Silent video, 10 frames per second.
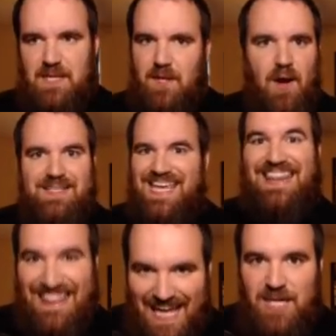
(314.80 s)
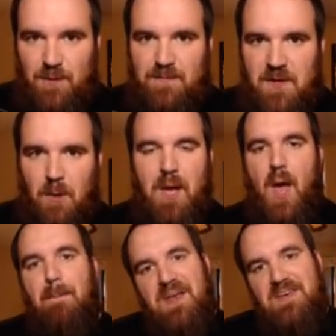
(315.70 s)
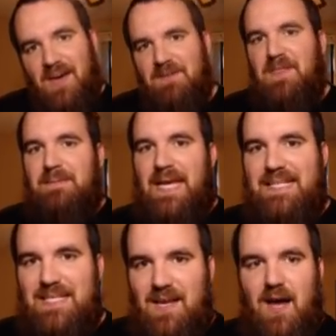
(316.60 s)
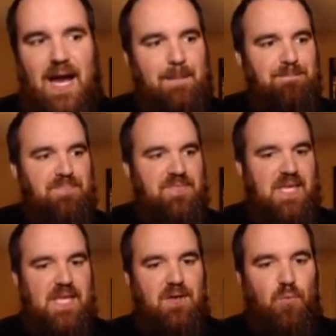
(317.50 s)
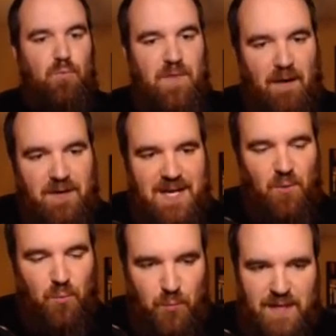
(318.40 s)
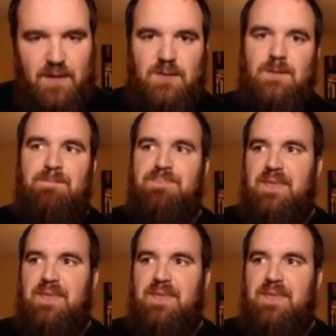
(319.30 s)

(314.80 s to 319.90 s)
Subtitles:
of the audience can like your film, but none of them can deny the very real